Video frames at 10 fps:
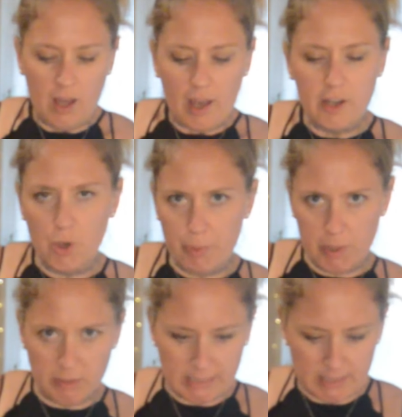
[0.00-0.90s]
and nobody
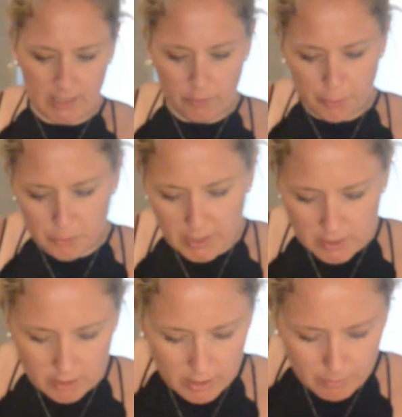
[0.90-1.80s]
wants to eat food that's
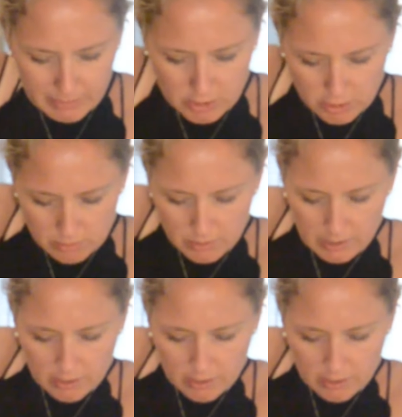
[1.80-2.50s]
already been chewed.